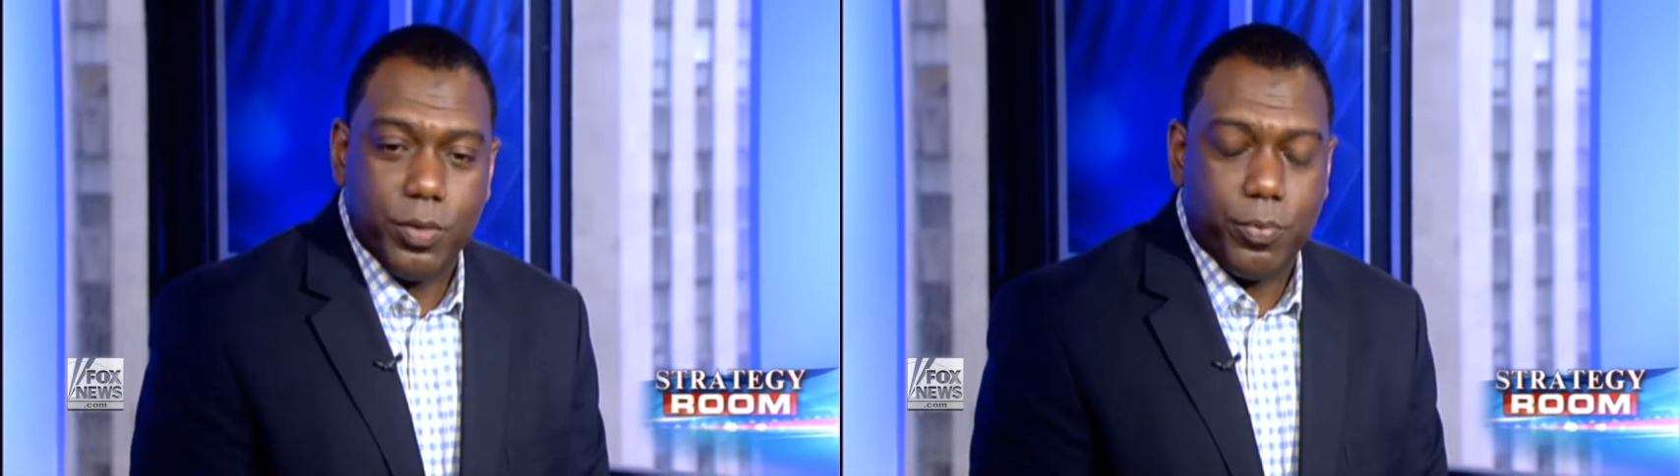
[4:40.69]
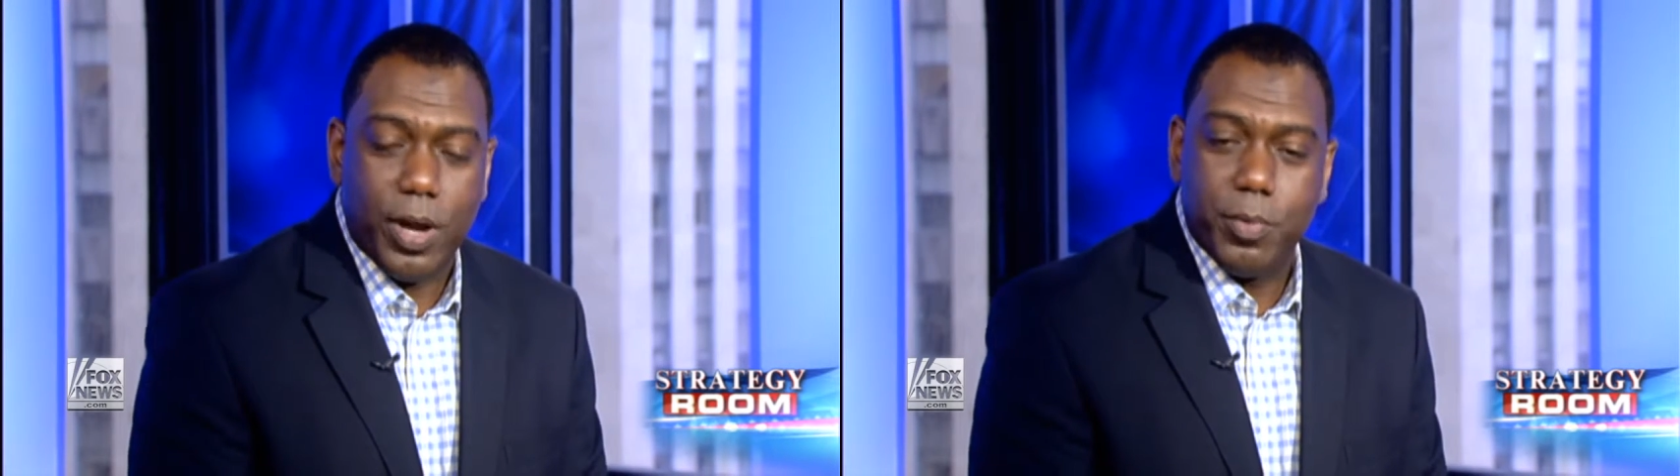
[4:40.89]

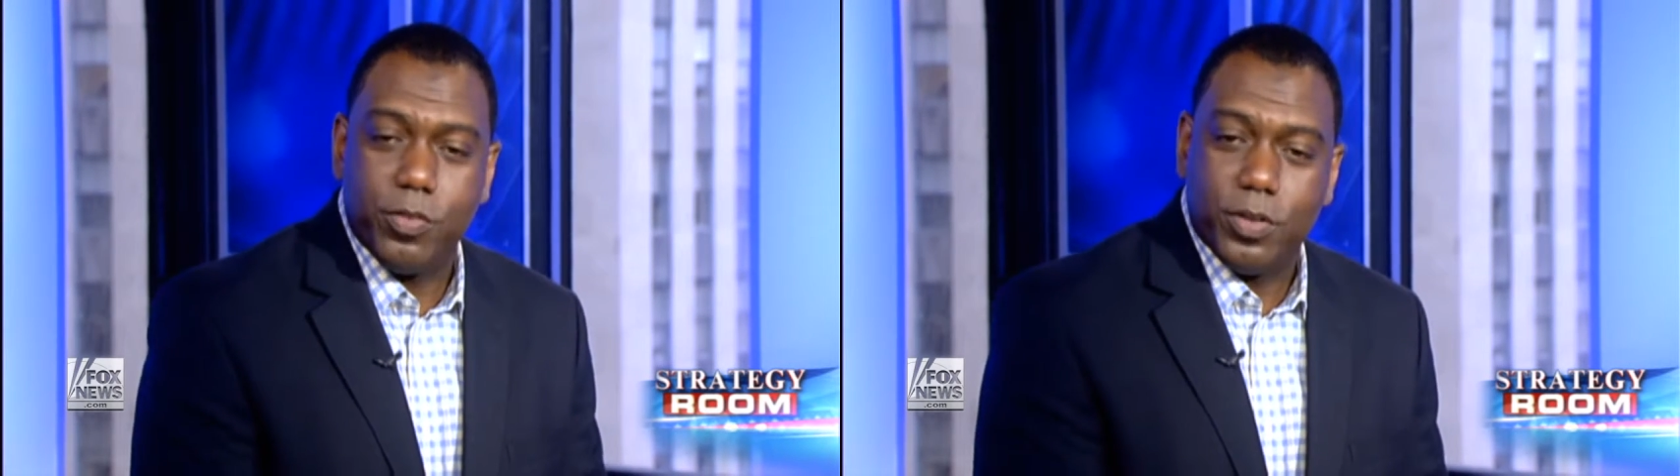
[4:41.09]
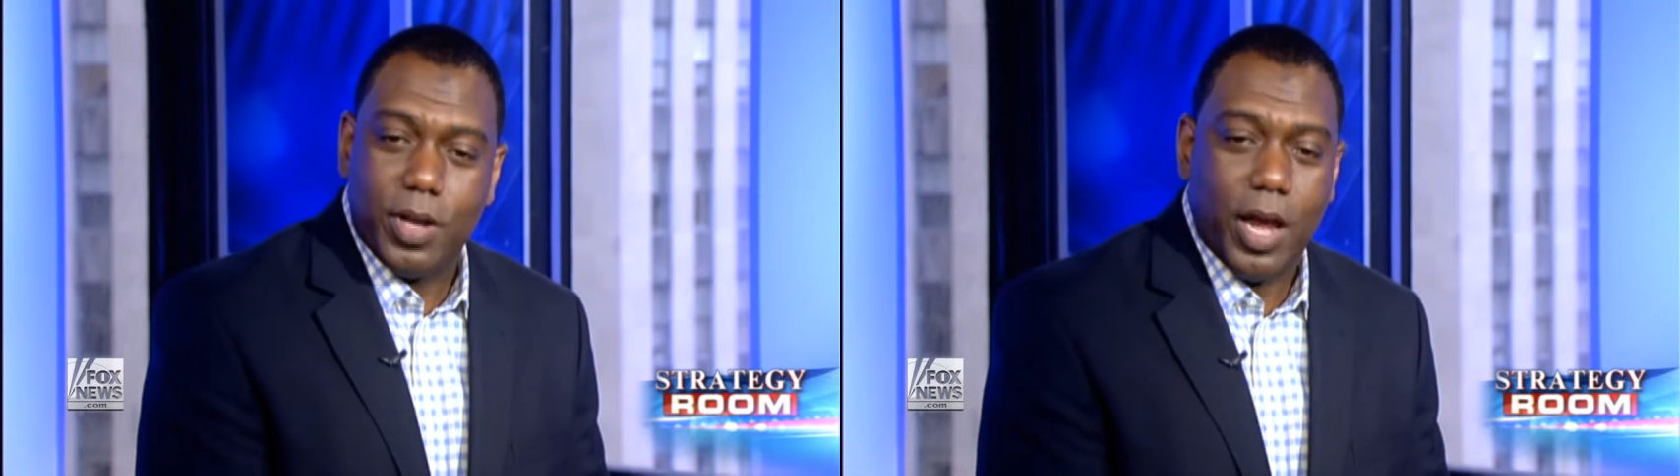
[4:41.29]
the
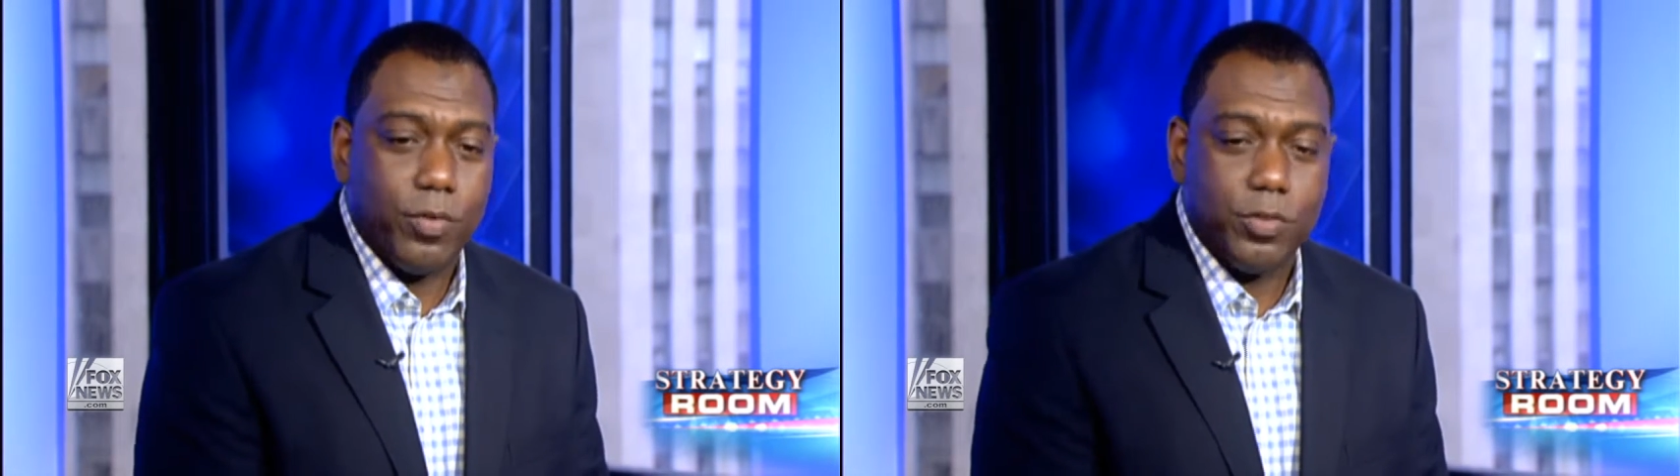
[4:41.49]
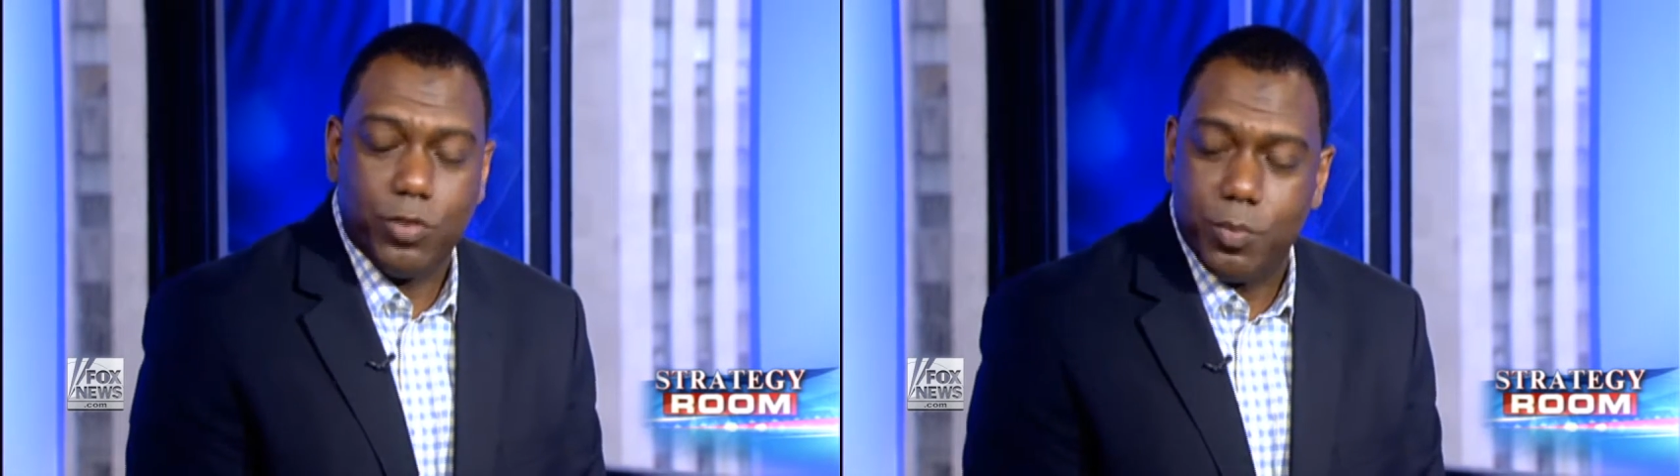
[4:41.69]
primaries or not,
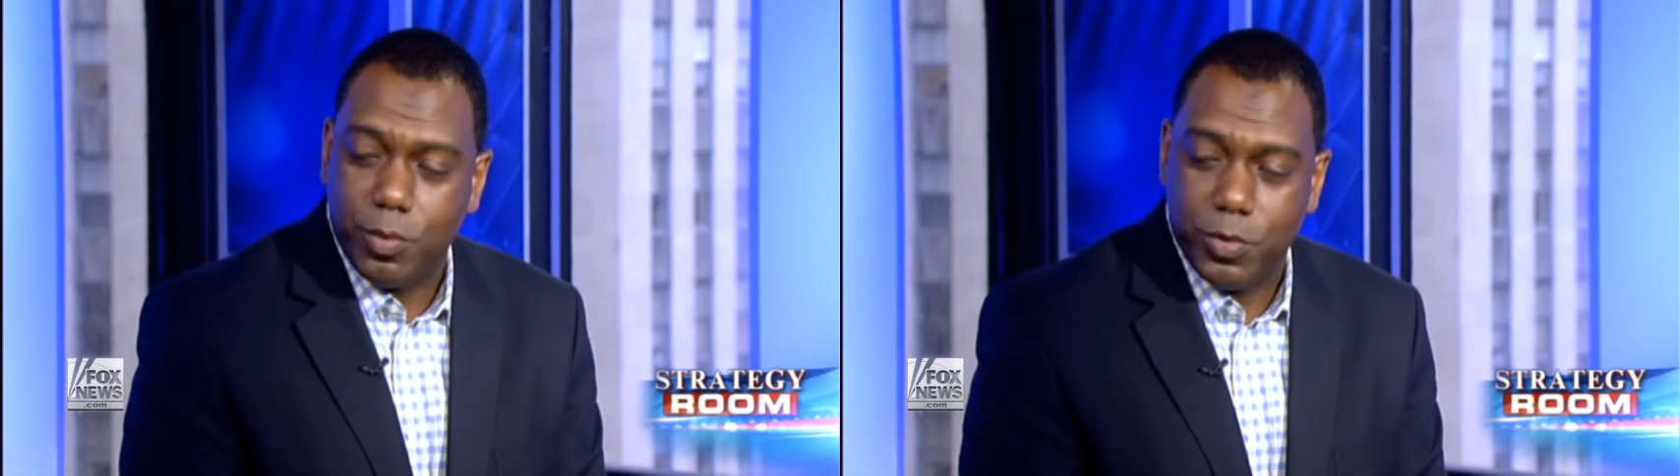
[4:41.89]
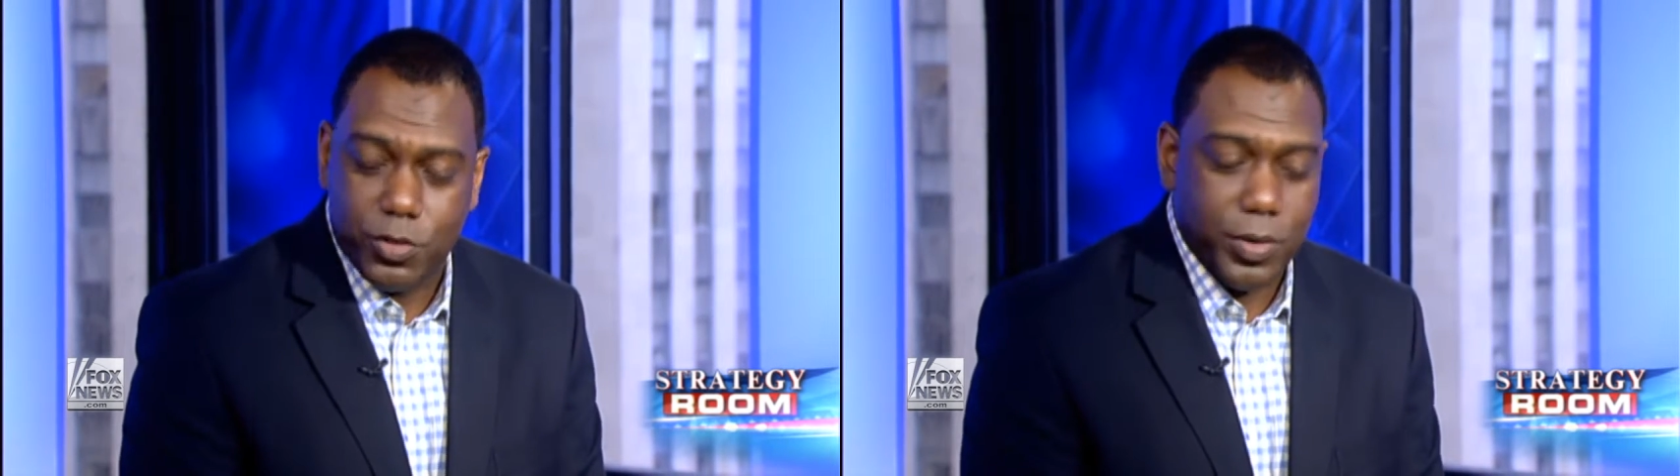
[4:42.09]
or is Trump's
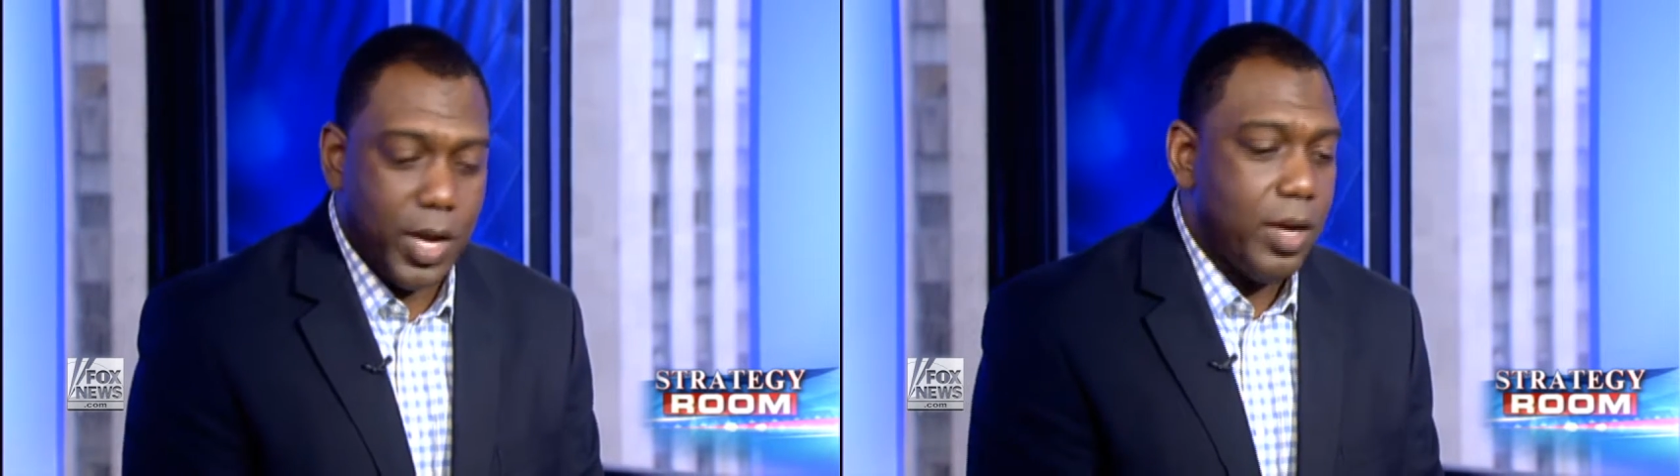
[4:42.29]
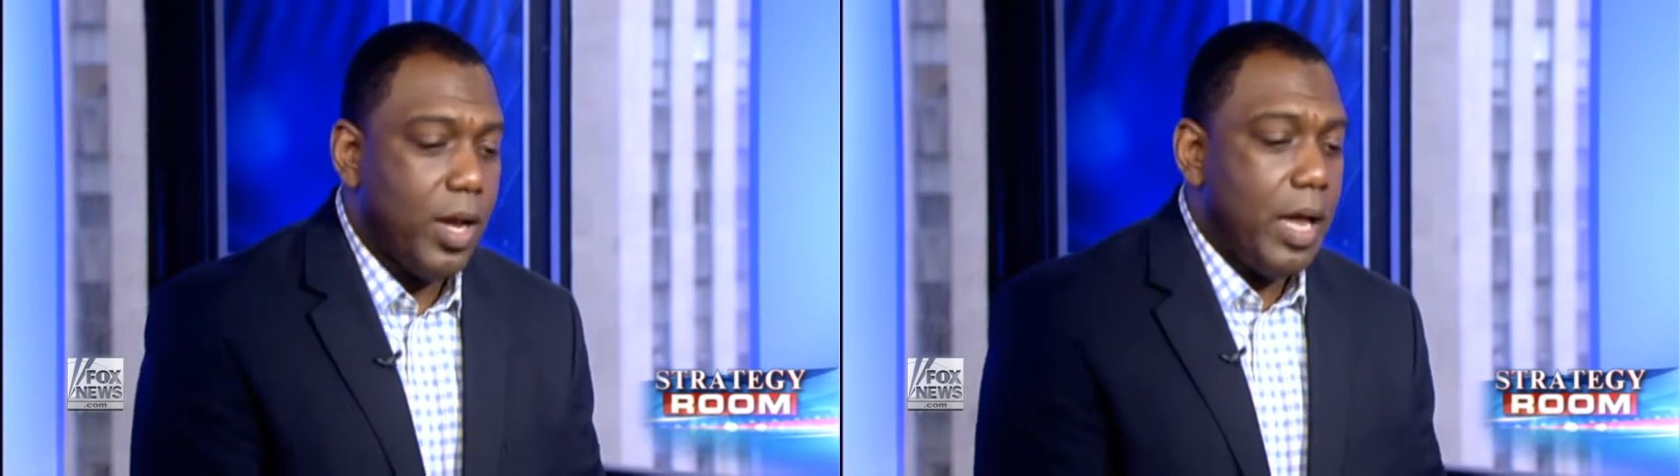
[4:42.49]
number two or not?